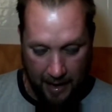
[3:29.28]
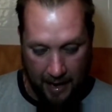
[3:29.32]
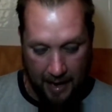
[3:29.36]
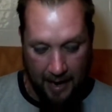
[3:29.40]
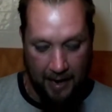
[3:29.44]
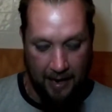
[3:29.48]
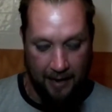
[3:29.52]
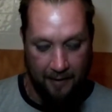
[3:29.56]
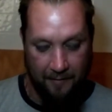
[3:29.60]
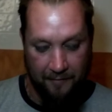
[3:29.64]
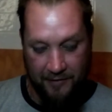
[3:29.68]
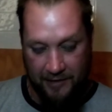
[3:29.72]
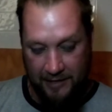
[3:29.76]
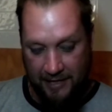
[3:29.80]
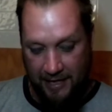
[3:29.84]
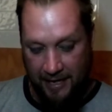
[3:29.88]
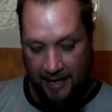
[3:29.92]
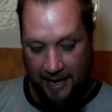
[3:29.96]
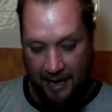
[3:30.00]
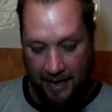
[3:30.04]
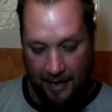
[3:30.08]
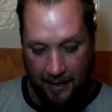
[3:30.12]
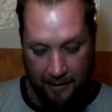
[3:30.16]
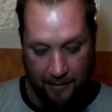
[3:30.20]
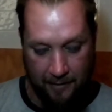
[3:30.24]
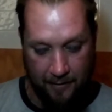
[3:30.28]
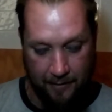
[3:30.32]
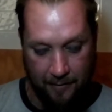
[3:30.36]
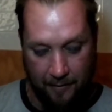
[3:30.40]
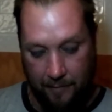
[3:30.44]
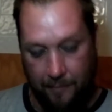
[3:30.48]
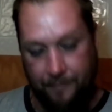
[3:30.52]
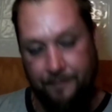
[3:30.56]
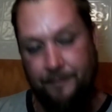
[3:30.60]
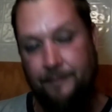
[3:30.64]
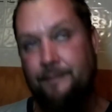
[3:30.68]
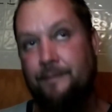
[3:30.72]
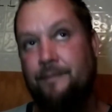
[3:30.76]
I have seen it
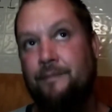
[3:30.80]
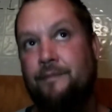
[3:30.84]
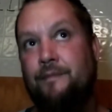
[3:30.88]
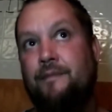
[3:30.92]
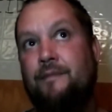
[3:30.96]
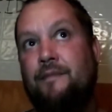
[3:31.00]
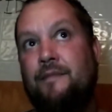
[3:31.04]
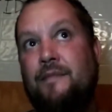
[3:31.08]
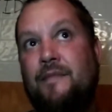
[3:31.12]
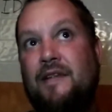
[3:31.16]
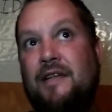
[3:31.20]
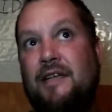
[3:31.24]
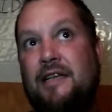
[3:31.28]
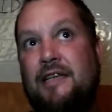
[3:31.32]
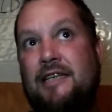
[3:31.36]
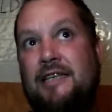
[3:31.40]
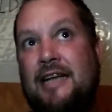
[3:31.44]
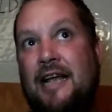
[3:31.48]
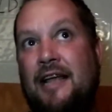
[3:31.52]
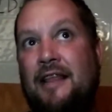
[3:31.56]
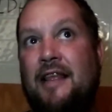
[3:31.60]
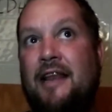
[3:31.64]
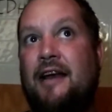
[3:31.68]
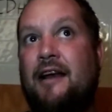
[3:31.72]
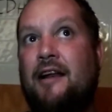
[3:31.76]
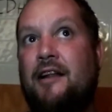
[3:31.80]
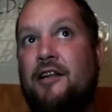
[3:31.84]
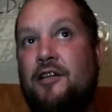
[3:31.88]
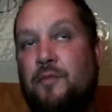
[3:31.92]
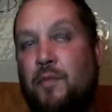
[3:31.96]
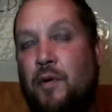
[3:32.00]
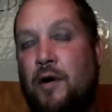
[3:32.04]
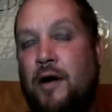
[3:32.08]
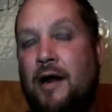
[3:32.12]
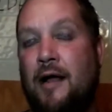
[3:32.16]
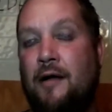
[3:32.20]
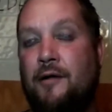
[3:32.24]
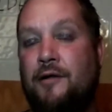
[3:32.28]
say that it is
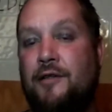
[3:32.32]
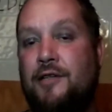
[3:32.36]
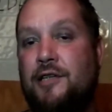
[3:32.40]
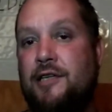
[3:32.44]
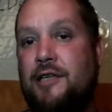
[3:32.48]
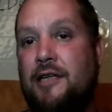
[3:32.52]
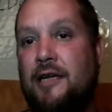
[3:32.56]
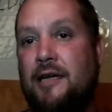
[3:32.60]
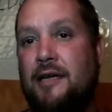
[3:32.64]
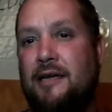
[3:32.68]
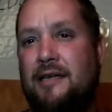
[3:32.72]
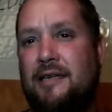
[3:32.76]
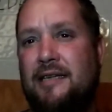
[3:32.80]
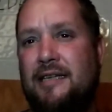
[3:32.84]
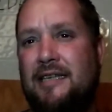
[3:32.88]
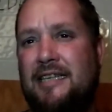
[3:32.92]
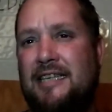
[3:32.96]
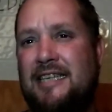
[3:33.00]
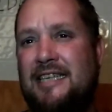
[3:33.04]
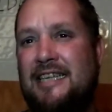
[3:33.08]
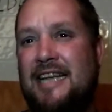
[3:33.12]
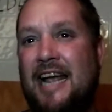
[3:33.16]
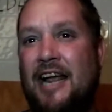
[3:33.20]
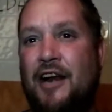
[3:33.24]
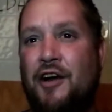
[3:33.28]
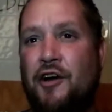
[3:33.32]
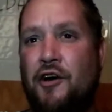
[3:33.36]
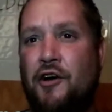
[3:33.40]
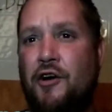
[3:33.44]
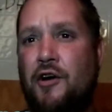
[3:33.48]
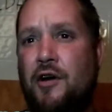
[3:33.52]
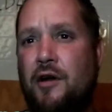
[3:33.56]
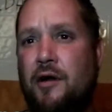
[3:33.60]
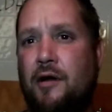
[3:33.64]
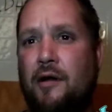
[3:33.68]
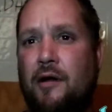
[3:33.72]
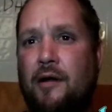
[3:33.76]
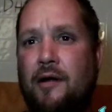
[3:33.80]
pronounced Seder,
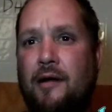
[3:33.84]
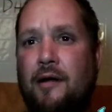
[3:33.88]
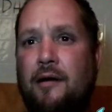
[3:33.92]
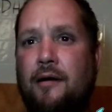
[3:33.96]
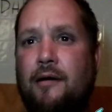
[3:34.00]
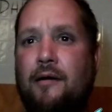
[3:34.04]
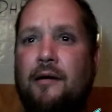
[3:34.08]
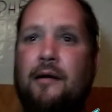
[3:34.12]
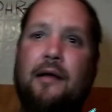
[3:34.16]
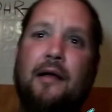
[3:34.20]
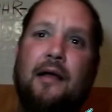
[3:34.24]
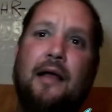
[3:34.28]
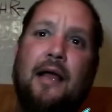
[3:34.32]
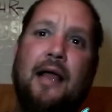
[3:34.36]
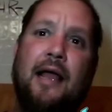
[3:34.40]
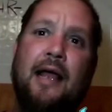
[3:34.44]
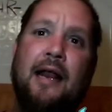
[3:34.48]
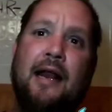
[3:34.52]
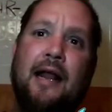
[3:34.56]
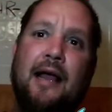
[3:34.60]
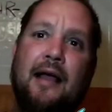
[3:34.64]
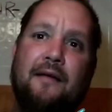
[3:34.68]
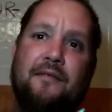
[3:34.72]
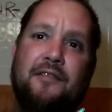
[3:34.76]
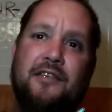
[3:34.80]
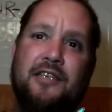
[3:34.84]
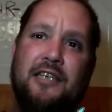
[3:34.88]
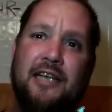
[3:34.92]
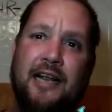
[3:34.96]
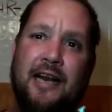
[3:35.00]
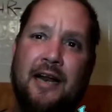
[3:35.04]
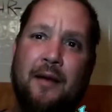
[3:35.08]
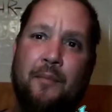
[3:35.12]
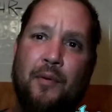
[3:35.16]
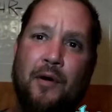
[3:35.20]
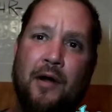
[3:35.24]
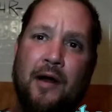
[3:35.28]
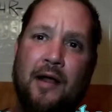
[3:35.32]
and I have seen
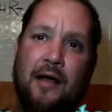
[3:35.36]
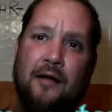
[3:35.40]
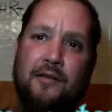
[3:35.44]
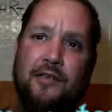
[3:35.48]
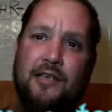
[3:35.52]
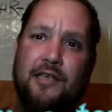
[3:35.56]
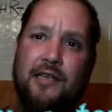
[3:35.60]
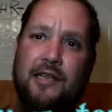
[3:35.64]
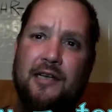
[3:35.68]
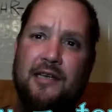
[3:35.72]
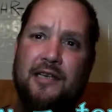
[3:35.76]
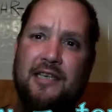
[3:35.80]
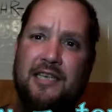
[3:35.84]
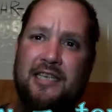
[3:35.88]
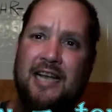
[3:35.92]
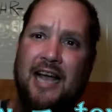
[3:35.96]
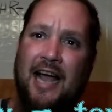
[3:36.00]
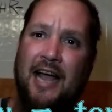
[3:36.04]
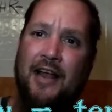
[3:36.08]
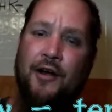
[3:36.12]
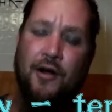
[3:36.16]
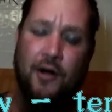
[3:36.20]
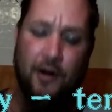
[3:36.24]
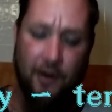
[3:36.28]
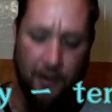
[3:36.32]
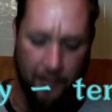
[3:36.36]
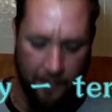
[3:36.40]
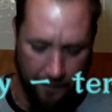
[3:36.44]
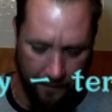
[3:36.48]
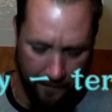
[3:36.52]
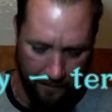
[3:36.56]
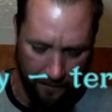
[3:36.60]
it pronounced cider.